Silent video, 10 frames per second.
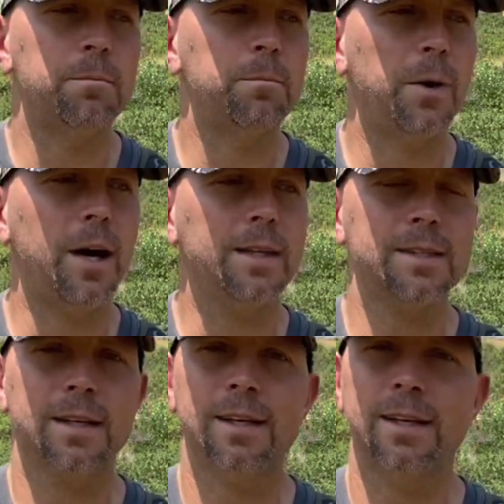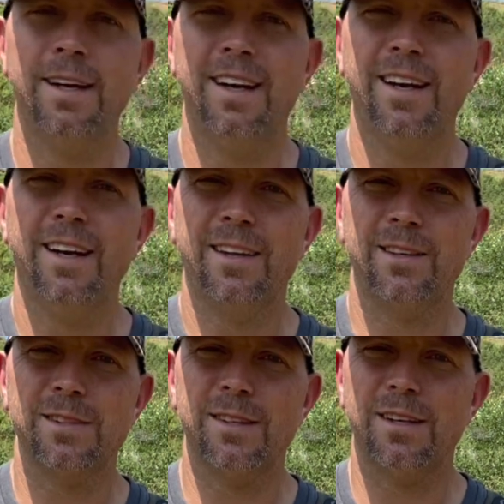but
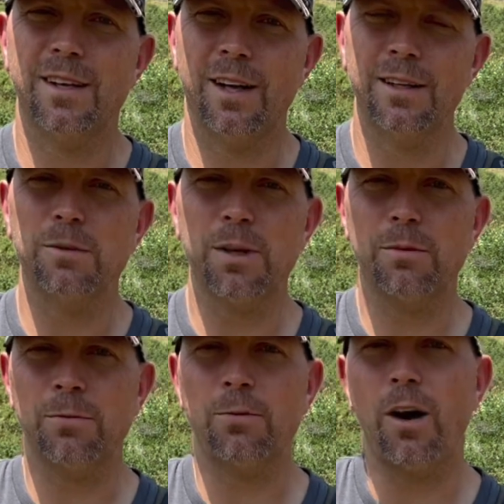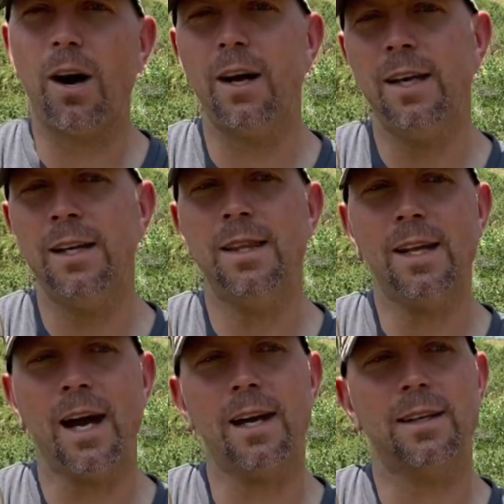there's a little bit of a flaw in
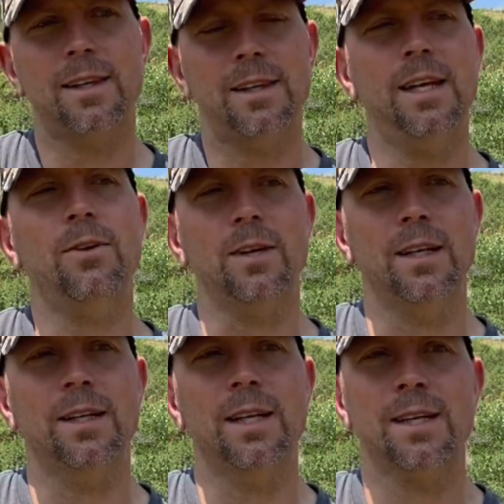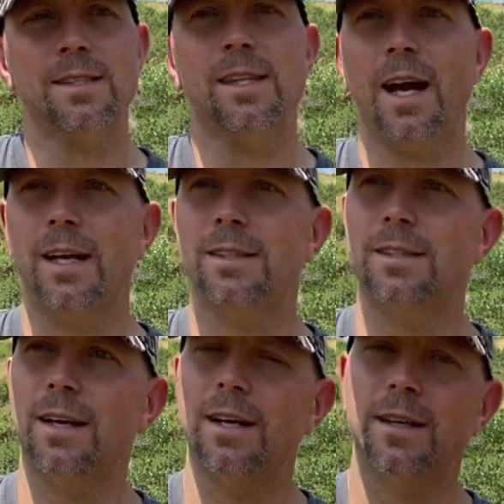that theory, and that's that
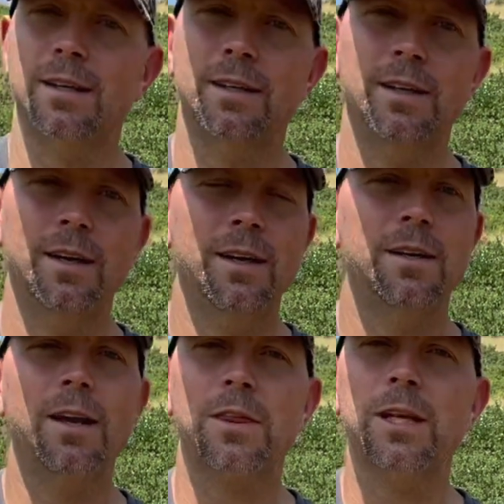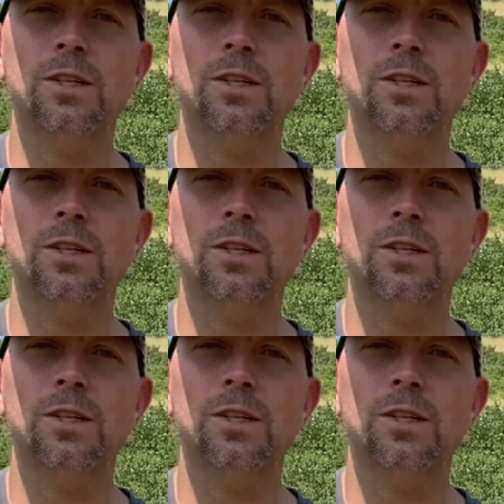nothing